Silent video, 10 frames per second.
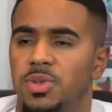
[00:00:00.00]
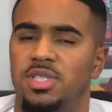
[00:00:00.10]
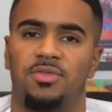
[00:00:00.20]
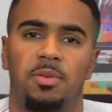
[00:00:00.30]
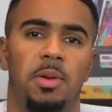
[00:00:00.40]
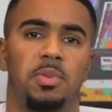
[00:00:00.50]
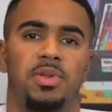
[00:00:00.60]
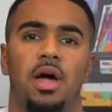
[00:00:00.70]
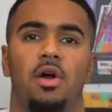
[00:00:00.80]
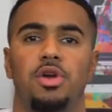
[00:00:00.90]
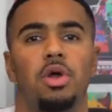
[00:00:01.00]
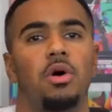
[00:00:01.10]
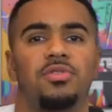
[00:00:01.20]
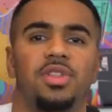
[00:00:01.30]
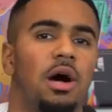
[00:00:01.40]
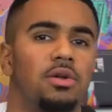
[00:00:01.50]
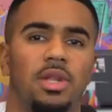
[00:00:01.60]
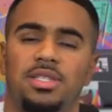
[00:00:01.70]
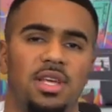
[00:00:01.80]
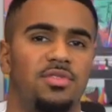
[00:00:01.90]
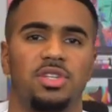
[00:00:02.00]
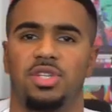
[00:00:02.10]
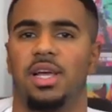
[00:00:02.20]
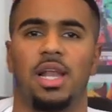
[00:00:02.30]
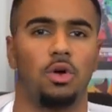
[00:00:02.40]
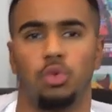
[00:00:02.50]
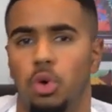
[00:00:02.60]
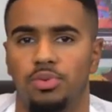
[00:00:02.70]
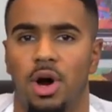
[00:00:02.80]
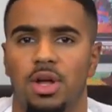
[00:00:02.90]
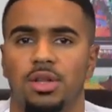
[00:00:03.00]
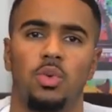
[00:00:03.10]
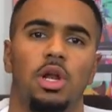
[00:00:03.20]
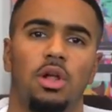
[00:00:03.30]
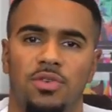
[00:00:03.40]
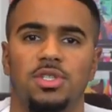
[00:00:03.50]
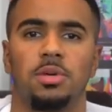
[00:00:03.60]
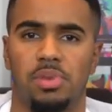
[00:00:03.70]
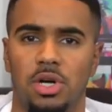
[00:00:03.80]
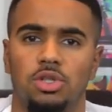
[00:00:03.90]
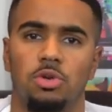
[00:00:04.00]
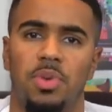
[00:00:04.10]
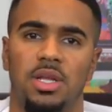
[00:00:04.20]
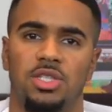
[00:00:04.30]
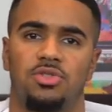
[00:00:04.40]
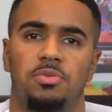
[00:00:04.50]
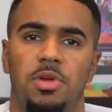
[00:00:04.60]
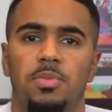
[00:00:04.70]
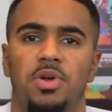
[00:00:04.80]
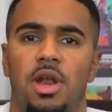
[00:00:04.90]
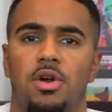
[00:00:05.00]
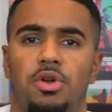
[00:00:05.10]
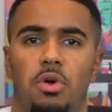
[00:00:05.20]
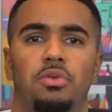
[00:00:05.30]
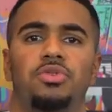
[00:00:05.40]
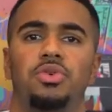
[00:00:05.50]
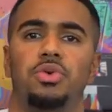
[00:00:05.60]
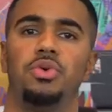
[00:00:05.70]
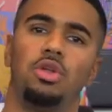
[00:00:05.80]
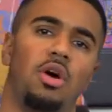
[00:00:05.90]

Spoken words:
specific people that are known for the let's say if you're selling an outdoor product, you wanna look for some personal pages for people that are known to,